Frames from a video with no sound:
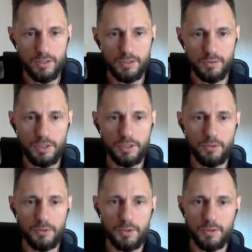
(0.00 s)
So there you
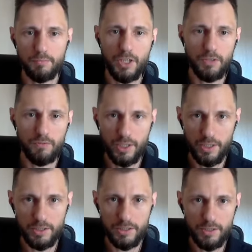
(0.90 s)
go. You can
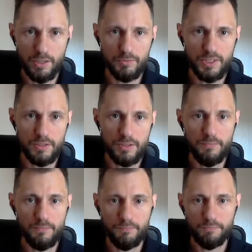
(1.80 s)
modify these, obviously.
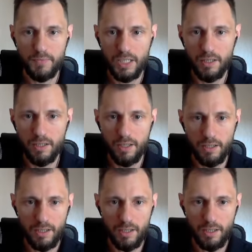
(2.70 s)

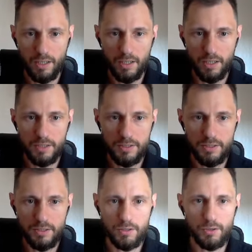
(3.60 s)

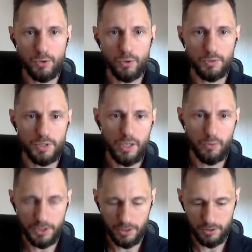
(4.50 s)
So now
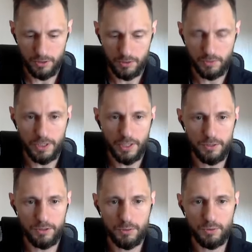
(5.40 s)
we need to
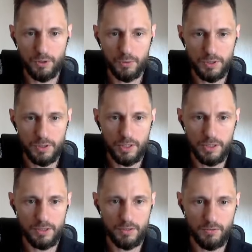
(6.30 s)
create two nodes.
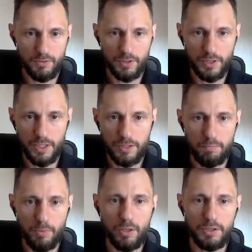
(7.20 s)
Let's create
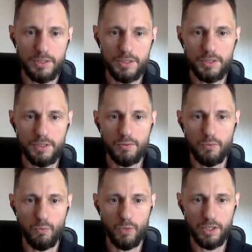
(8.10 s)
policy
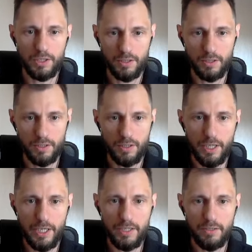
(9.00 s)

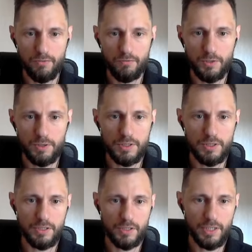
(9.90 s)
1A
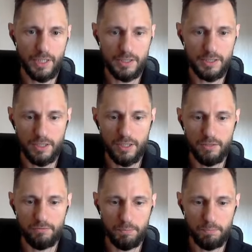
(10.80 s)
first. That's a
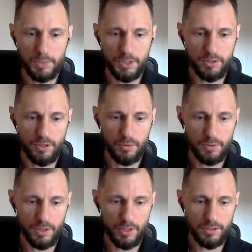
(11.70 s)
repeat
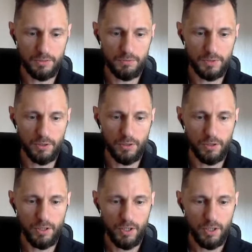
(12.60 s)
node, as you recall.